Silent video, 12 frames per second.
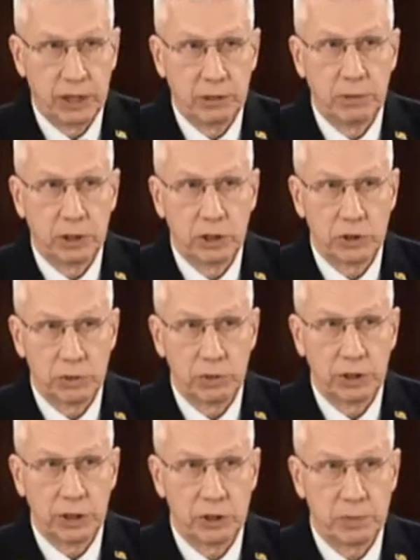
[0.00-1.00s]
fly them in
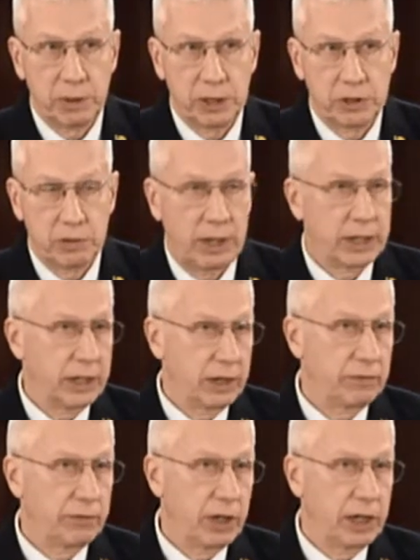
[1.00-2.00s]
controlled airspace, so I
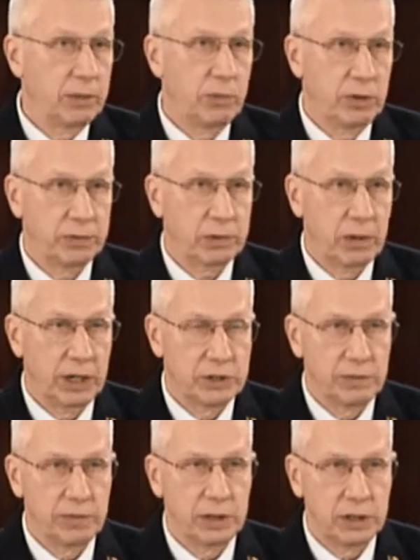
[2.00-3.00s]
can't fly them off the
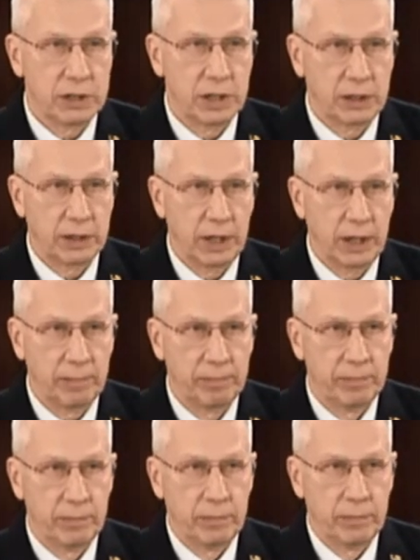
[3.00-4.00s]
grounds of Indiantown Gap.
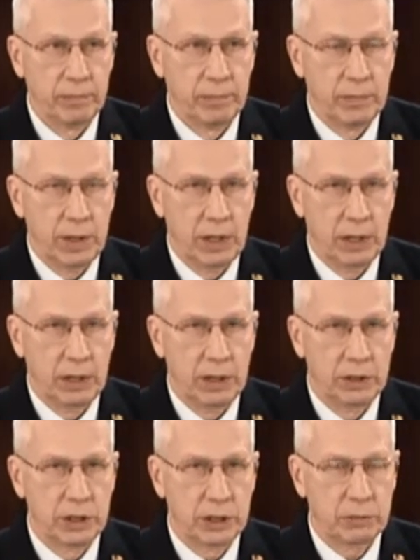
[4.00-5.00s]

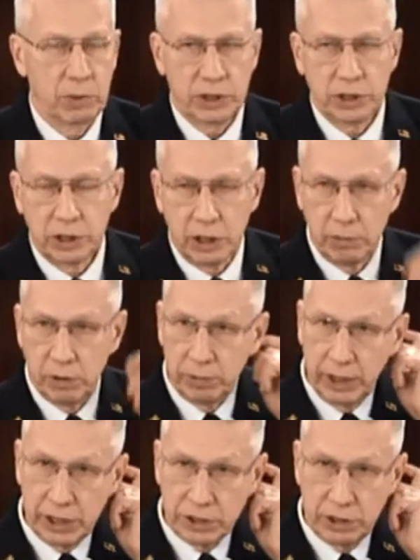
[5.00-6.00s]
And the question came up
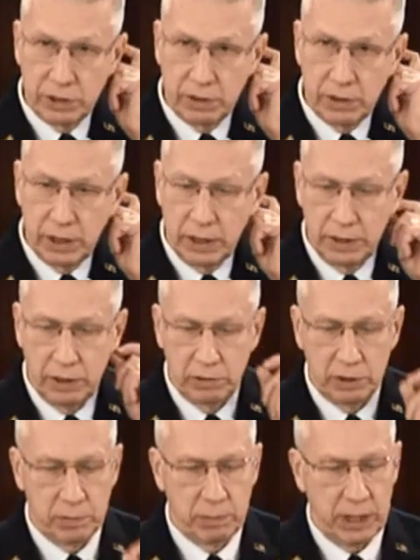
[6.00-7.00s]
last year, and the
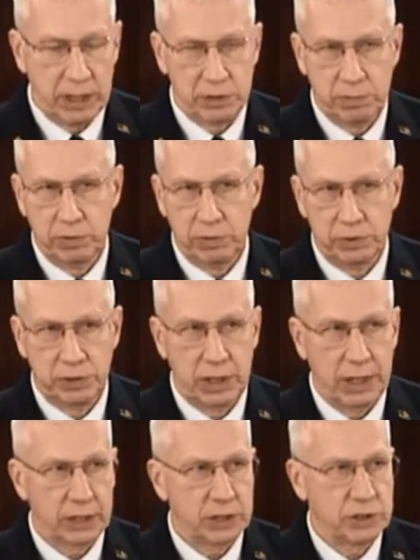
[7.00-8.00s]
only possible
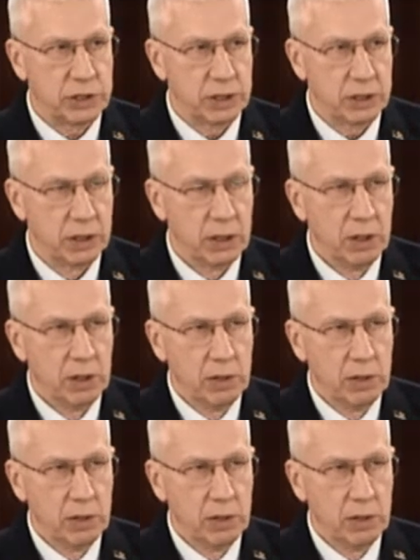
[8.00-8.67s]
I could see